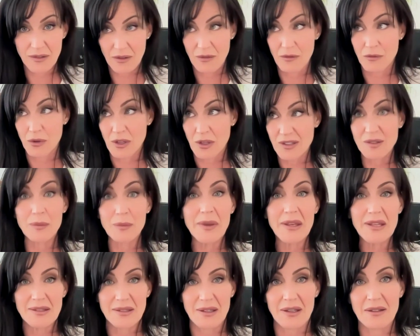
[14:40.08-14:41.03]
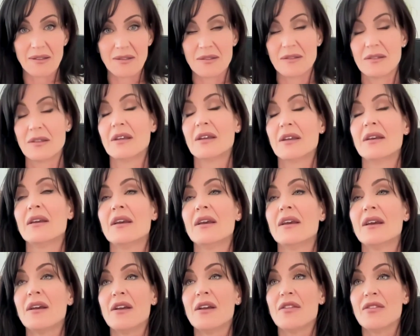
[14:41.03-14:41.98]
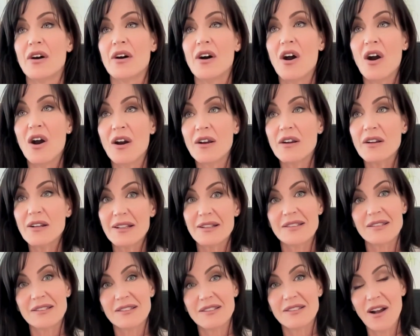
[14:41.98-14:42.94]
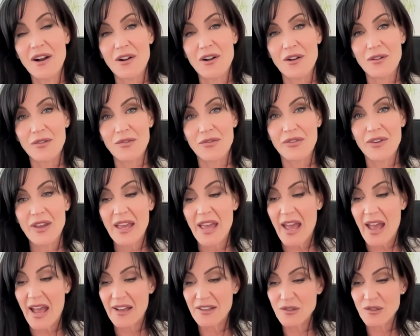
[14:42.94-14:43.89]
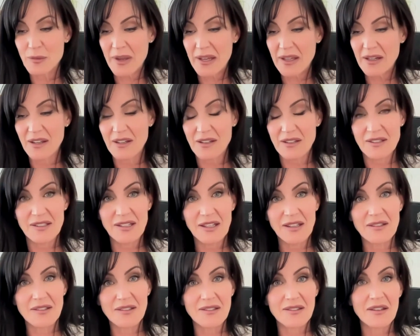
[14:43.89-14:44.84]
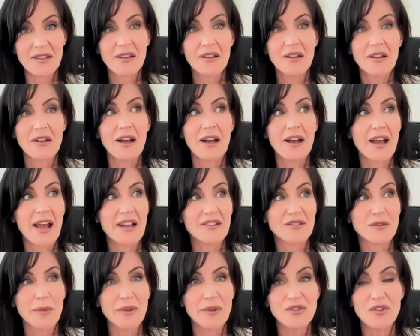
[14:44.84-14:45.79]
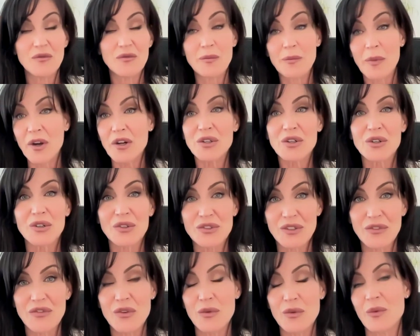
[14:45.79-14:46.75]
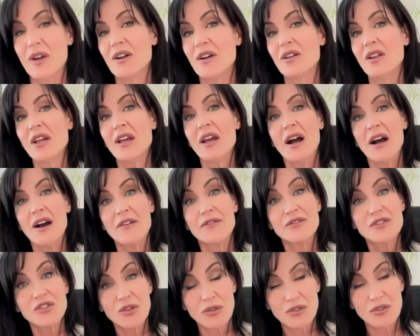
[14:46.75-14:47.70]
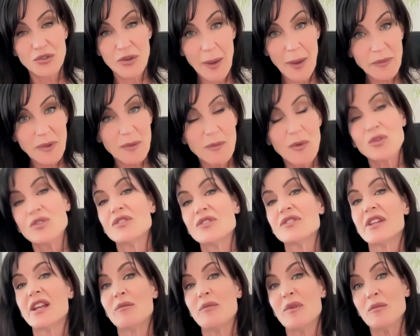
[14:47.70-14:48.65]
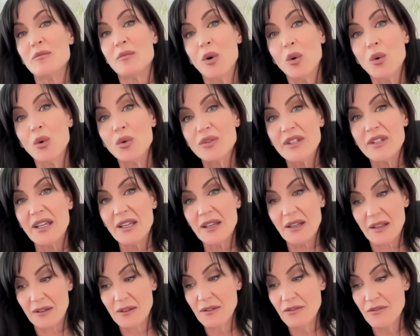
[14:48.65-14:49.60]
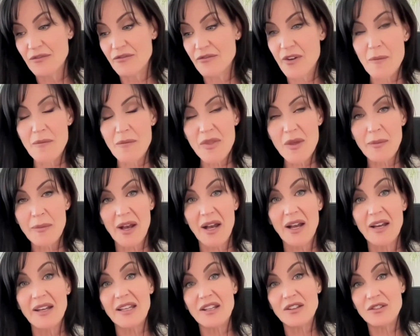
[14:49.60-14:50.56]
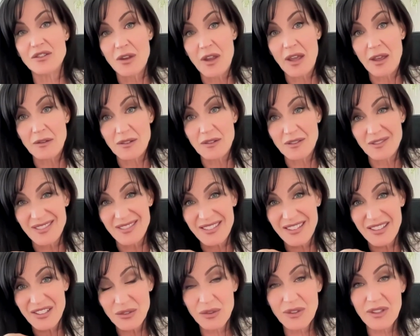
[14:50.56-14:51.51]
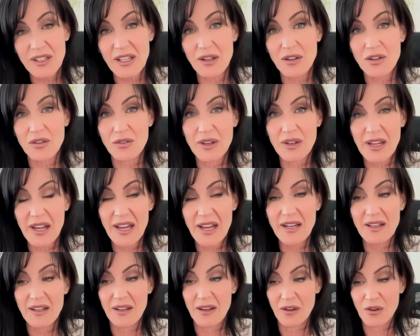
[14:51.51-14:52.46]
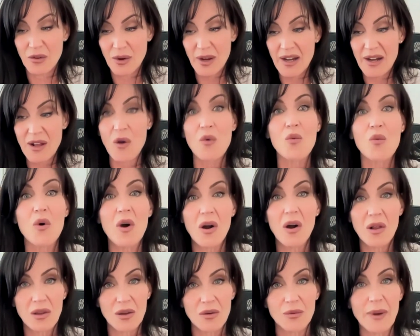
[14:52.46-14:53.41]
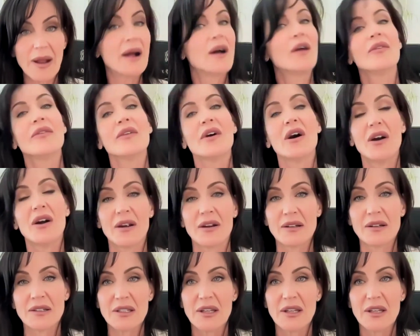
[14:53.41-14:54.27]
a species, the heart itself has been, in a sense, has a bunch of barnacles, if you will, of trapped emotions that have been pulled in from the body and literally creating a wall around the heart